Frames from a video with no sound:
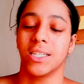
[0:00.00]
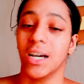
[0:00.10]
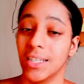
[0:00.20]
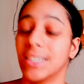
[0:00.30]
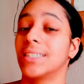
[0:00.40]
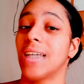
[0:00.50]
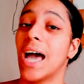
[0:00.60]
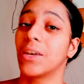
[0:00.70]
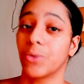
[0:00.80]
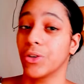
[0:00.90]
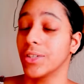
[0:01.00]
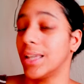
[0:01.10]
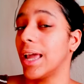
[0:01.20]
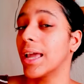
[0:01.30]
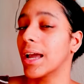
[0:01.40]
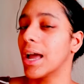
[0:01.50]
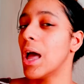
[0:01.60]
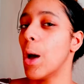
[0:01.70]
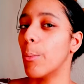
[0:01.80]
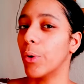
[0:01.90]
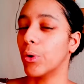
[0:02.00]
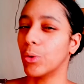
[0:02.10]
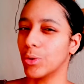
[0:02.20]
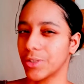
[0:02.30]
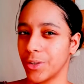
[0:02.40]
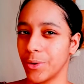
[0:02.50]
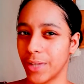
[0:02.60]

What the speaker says: to understand what you're saying, but also